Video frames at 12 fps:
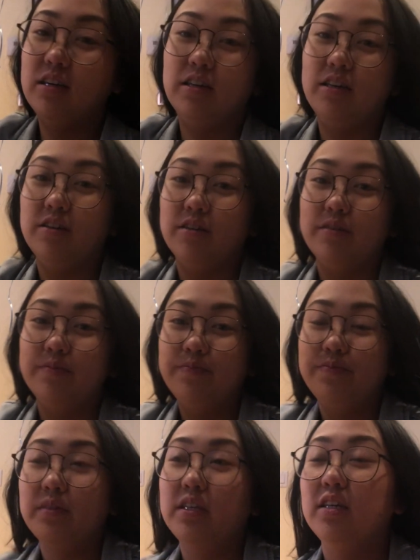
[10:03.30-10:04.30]
you know
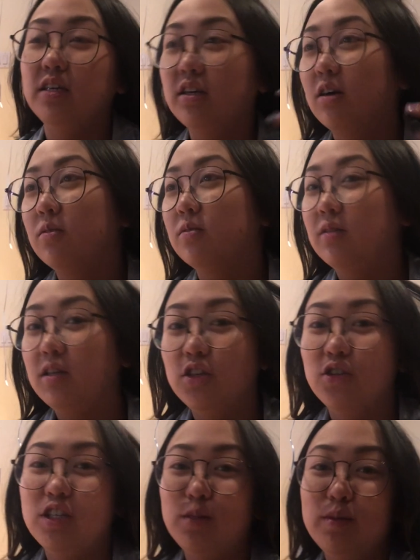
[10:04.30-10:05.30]
he all he
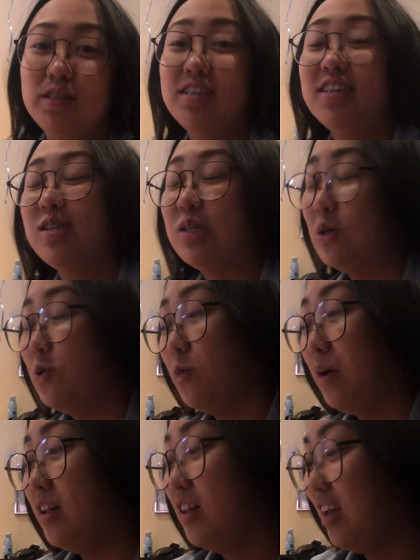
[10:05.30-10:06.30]
treats me so
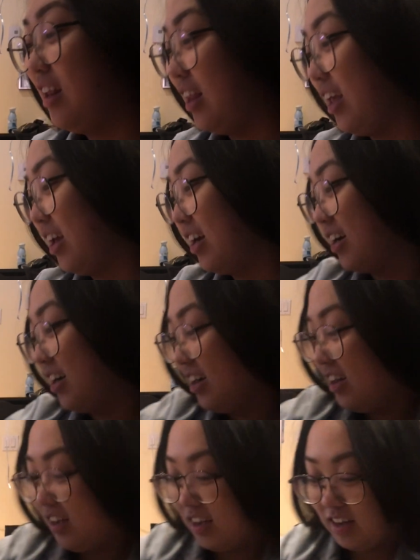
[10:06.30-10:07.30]
well and like
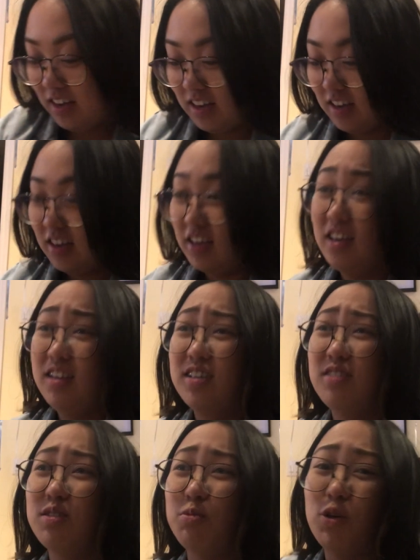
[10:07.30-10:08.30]
he
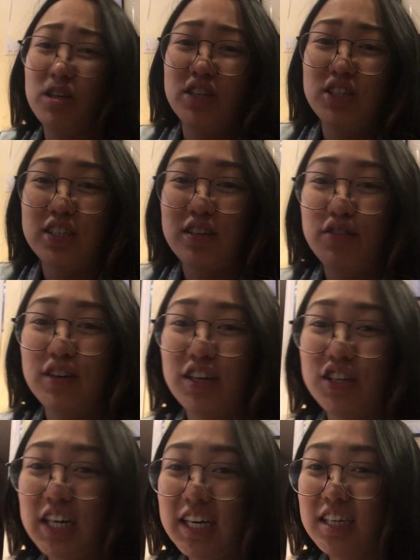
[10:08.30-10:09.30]
deserves more than just a
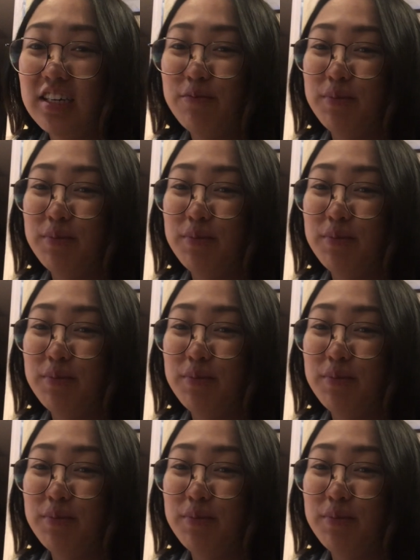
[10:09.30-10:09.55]
freaking jacket.